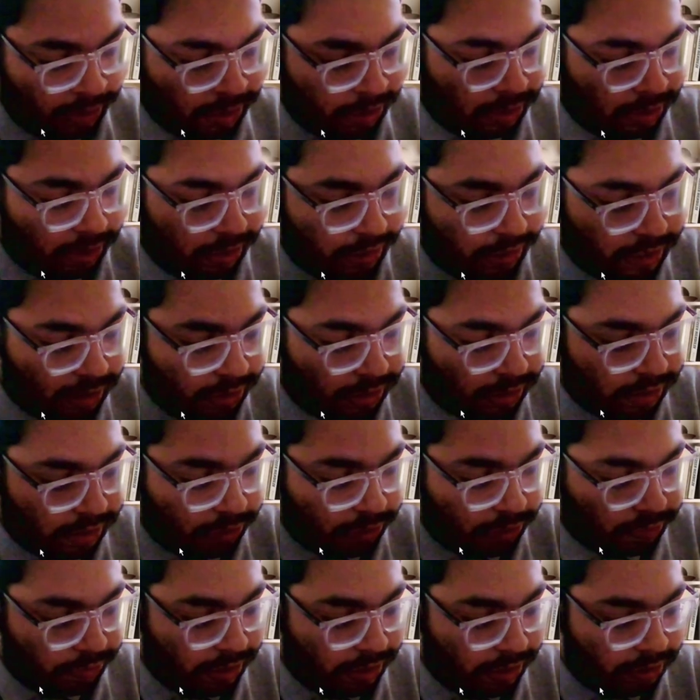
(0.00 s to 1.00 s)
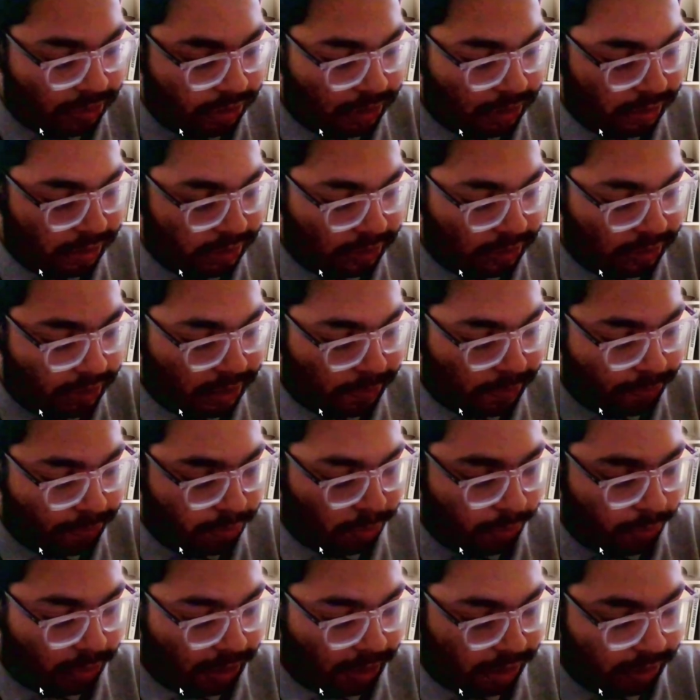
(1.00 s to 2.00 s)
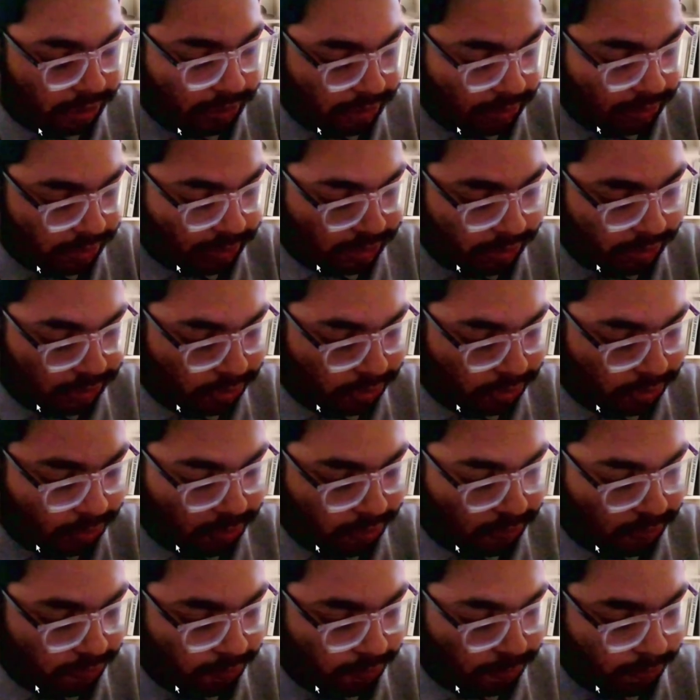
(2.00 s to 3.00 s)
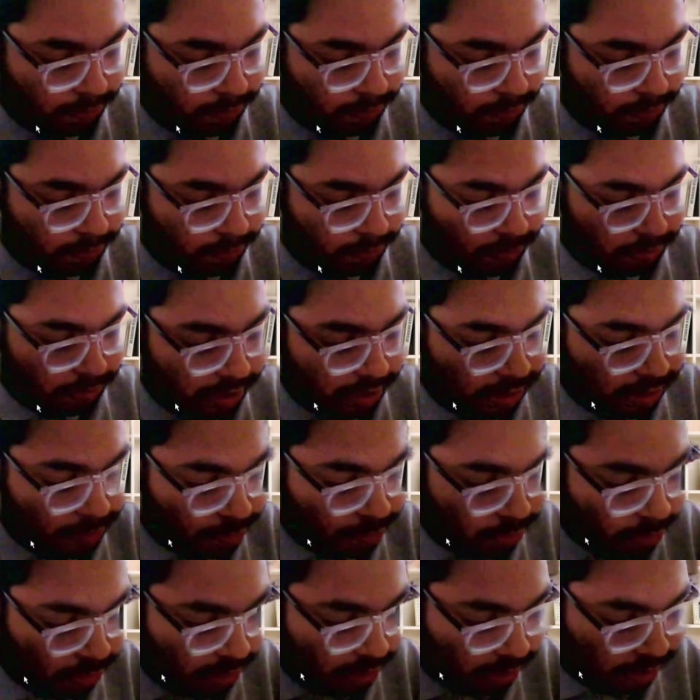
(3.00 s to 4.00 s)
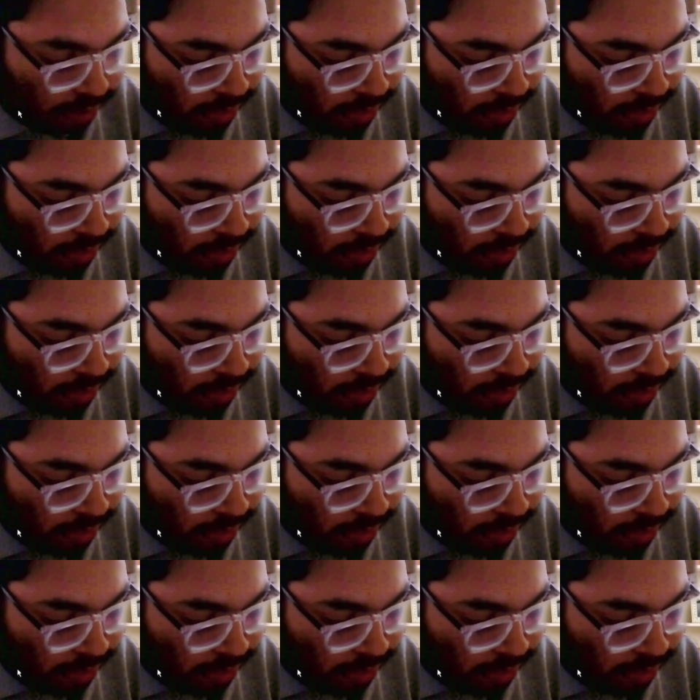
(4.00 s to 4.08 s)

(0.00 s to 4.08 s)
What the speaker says: Then calculate the product. So calculate the product.